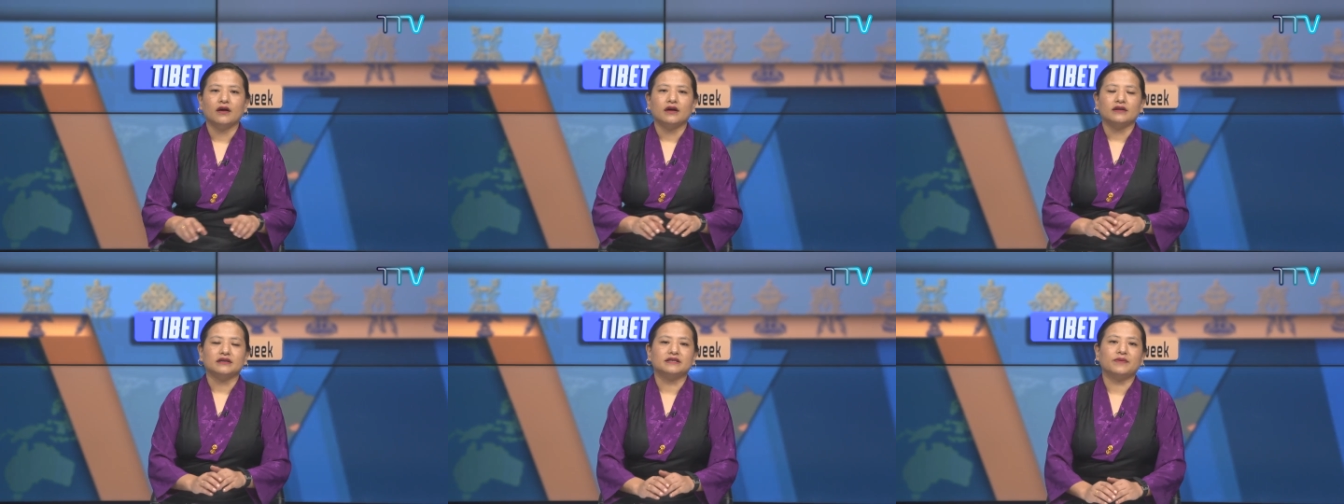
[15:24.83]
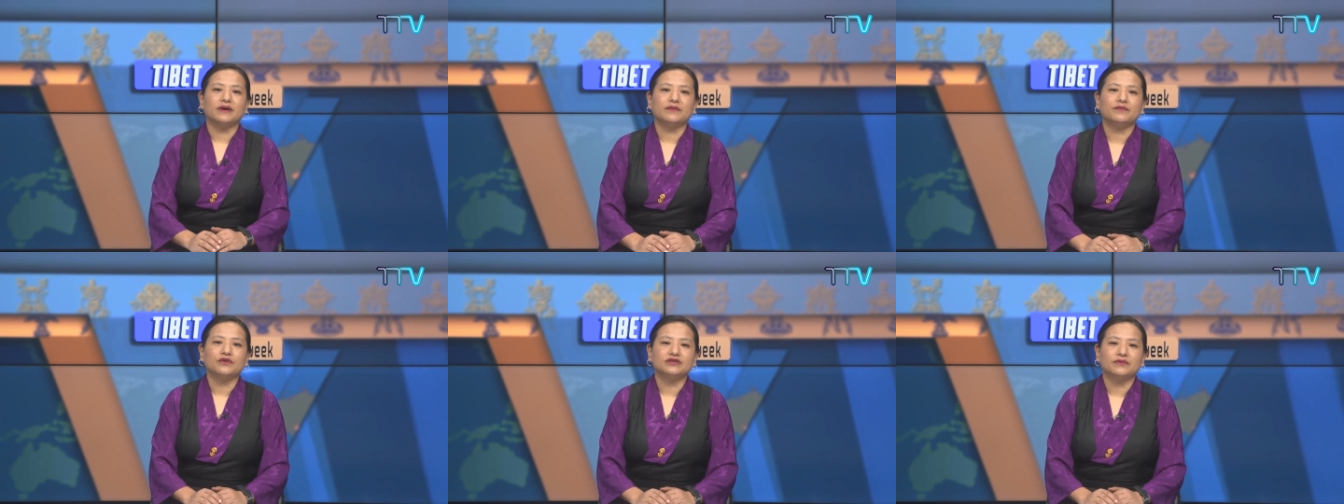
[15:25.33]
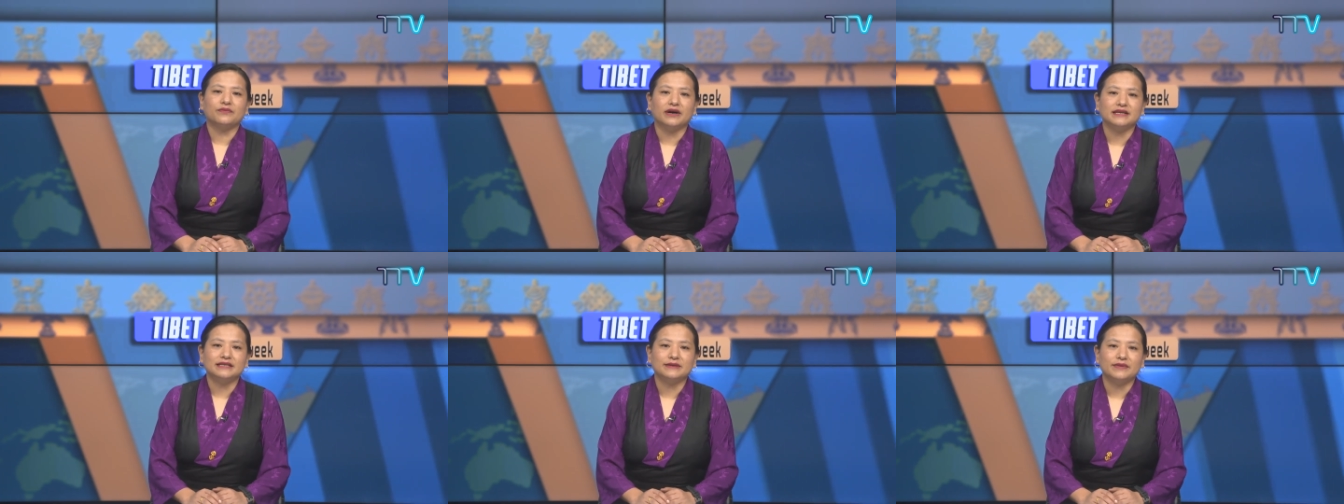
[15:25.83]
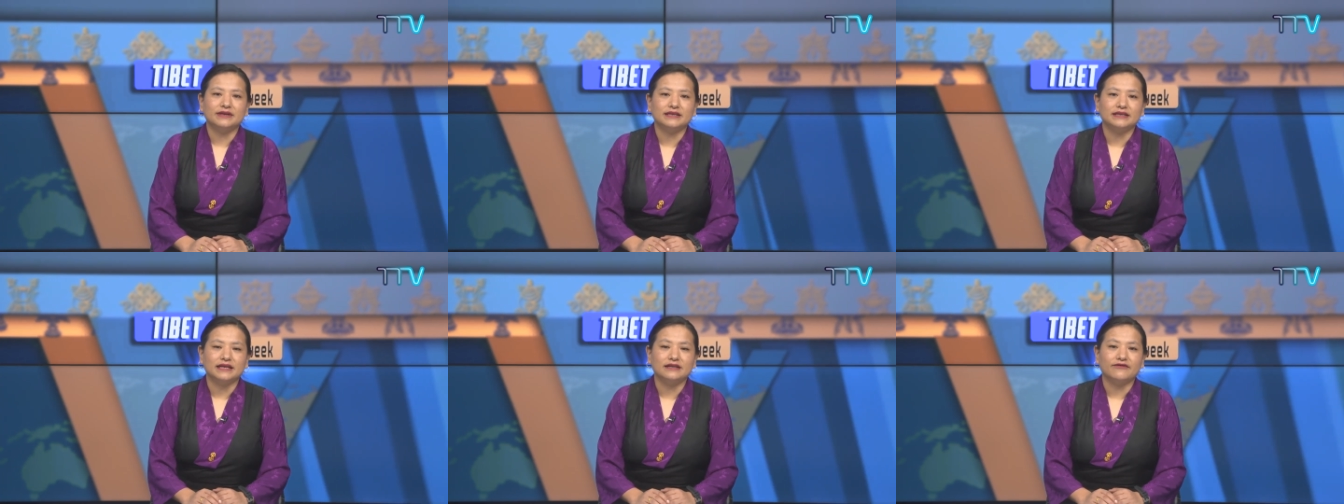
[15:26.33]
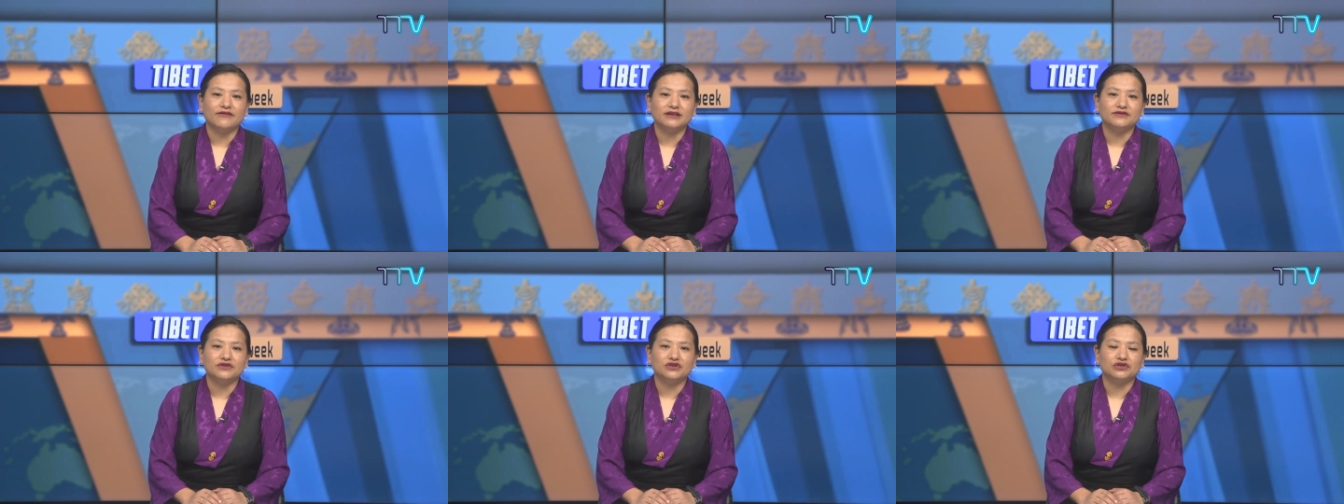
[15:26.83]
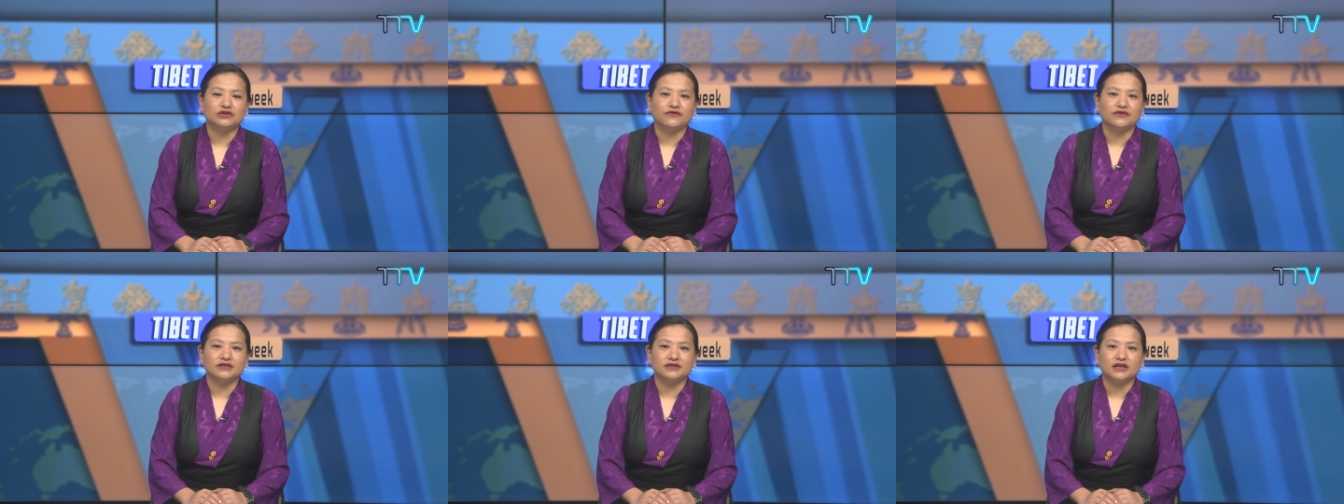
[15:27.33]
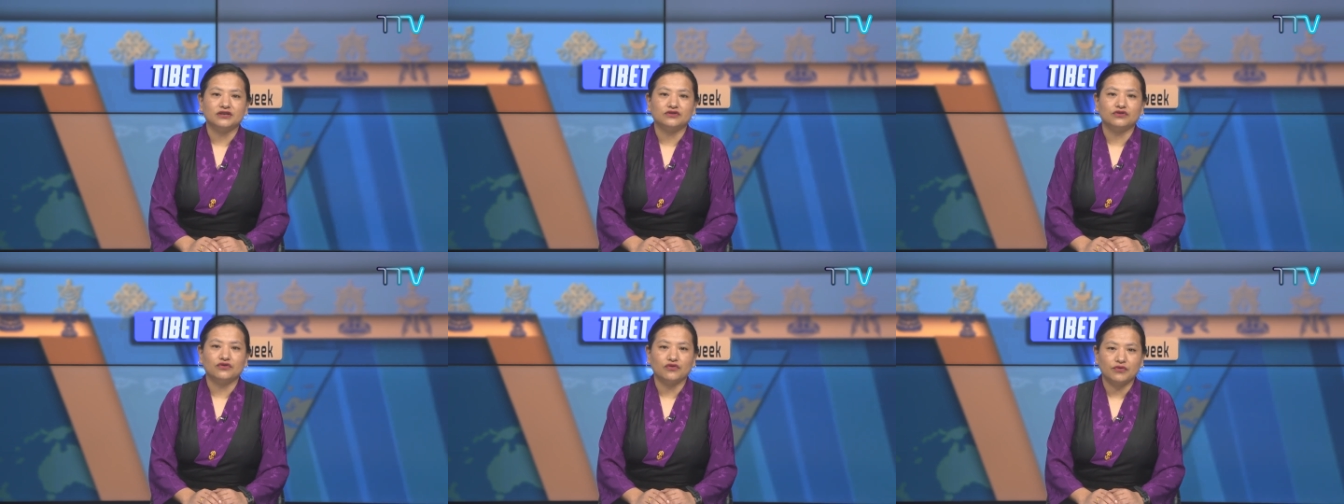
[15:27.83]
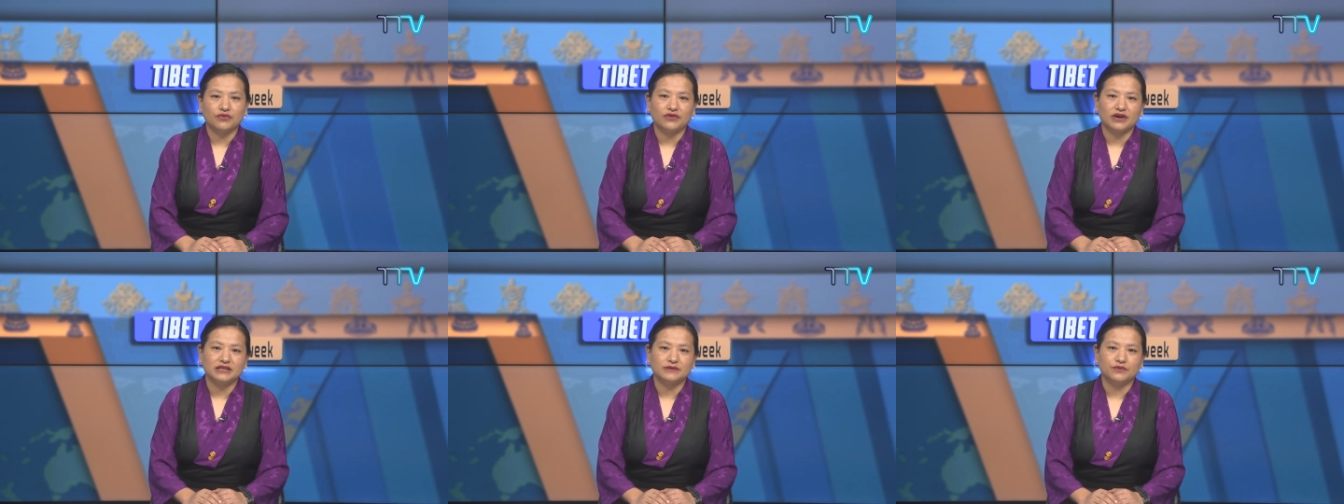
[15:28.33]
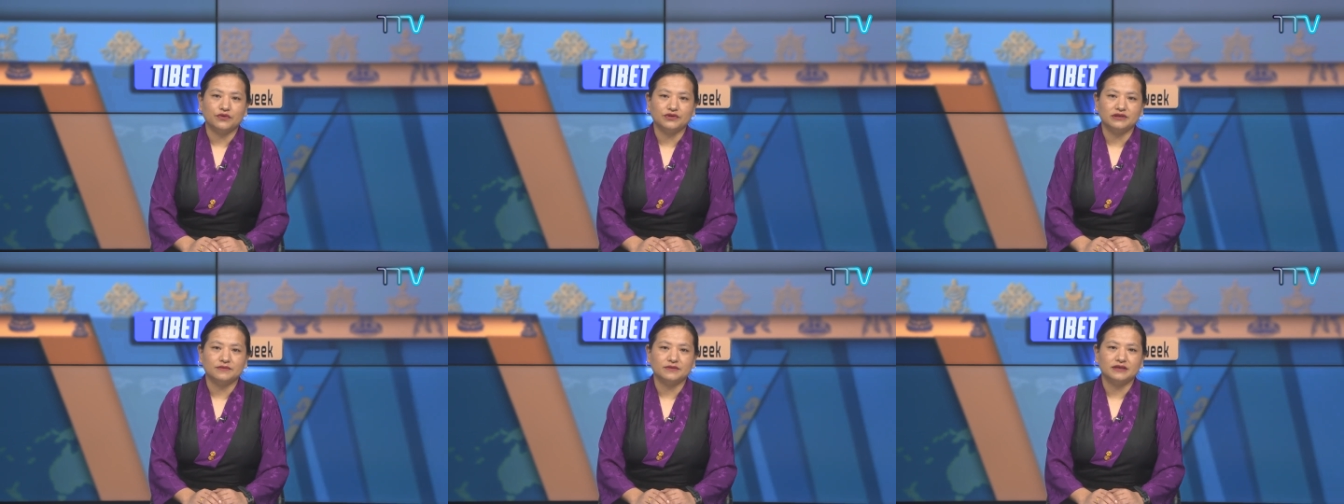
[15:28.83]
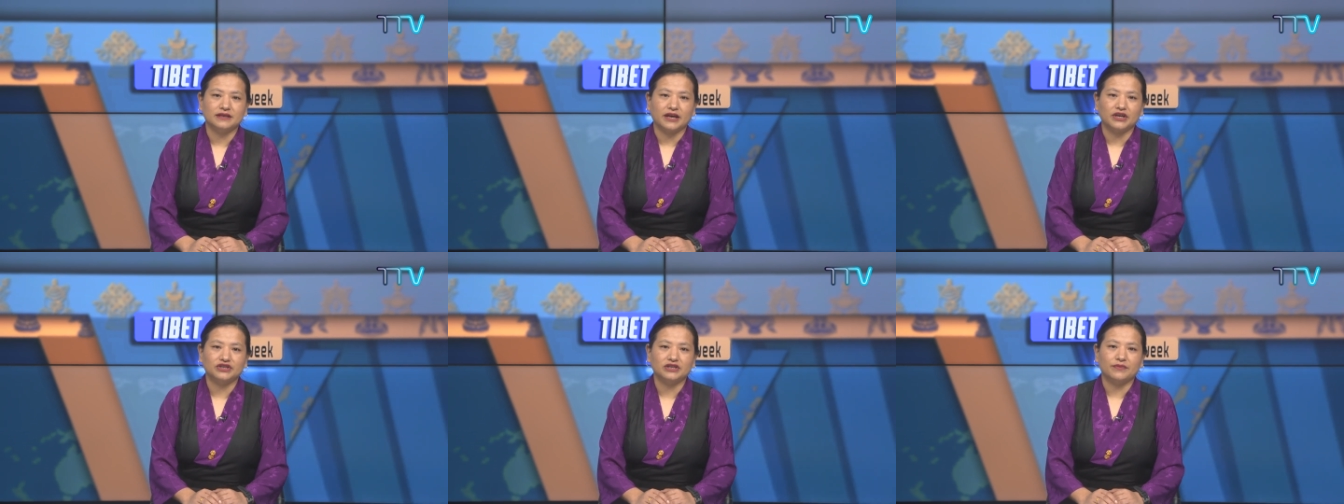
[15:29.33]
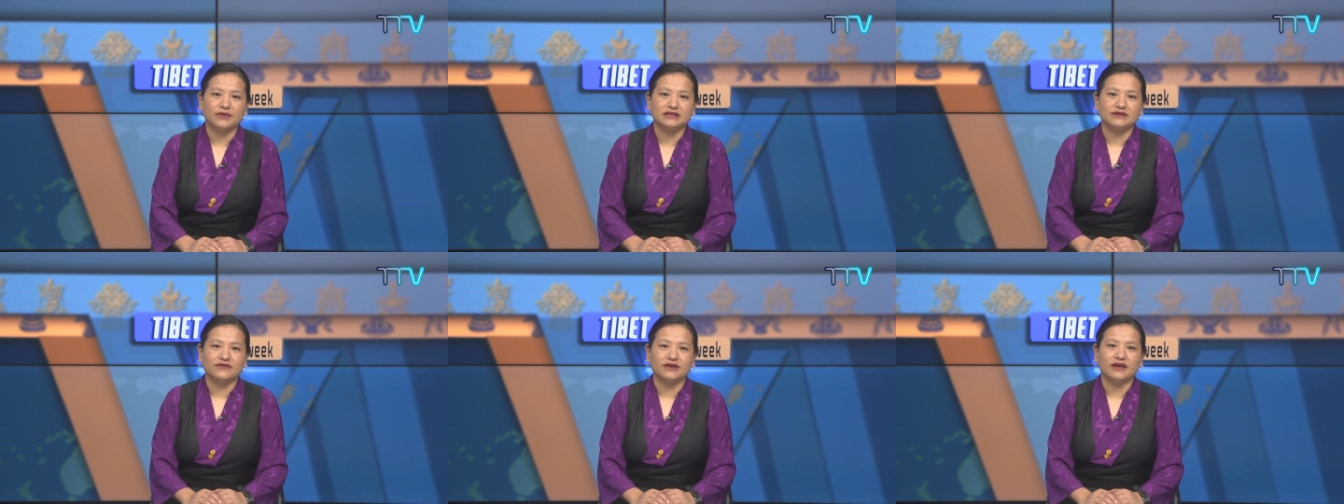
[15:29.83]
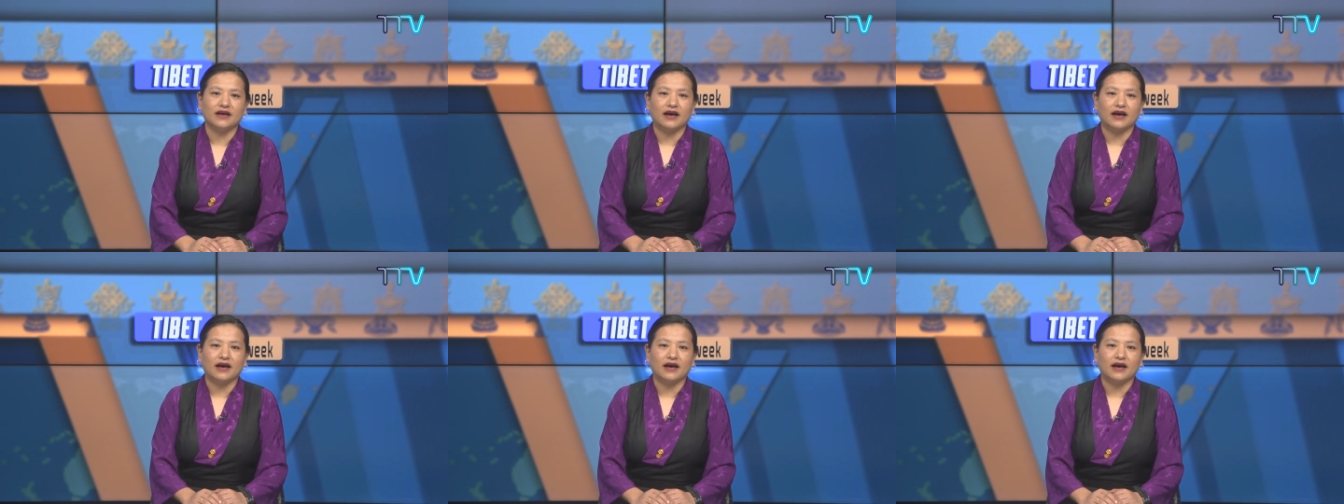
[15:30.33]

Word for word: The Tibet Museum participated in the Federation of International Human Rights Museums Asia-Pacific